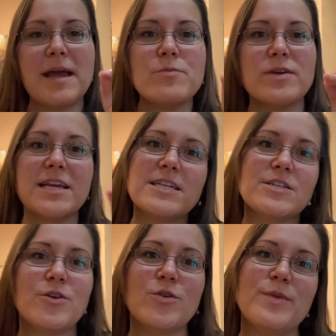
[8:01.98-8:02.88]
want to get
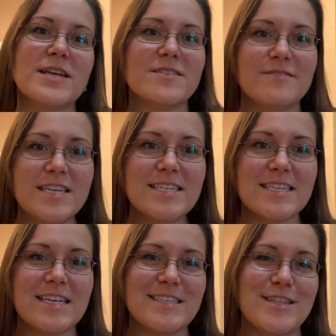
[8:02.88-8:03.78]
to know you because of these
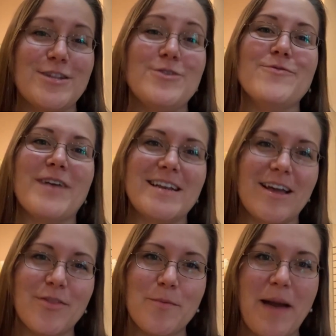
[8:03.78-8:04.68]
things, and then you find
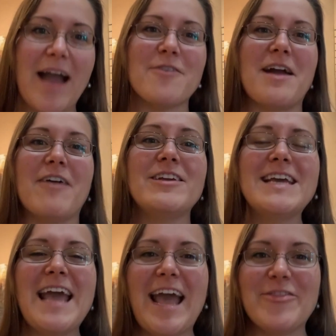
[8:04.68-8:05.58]
out their background
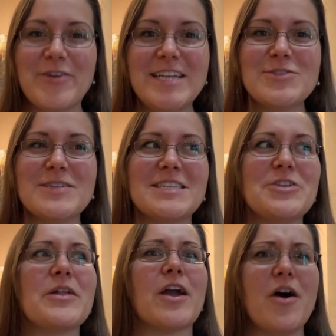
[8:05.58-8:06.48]
and their interests,
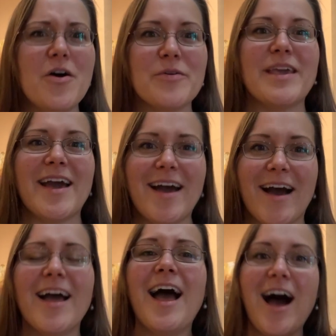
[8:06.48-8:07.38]
and you're like, oh
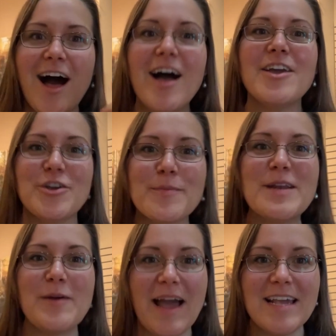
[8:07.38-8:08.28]
yeah, you're my
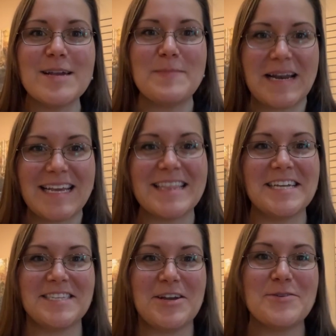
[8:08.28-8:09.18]
new hiking buddy.
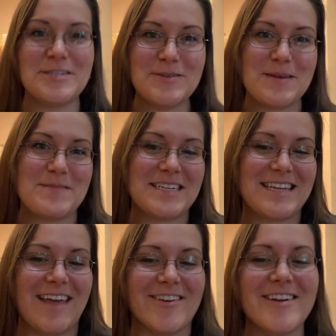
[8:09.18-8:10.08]
Let's go and do something
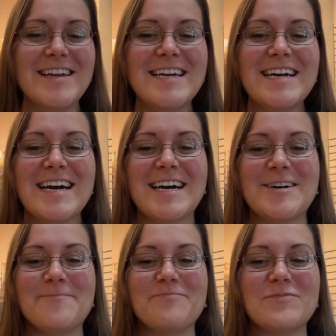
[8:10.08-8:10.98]
together.
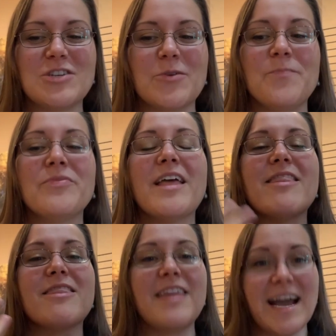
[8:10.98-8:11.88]
So
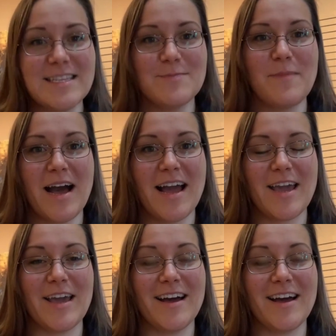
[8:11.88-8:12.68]
that's my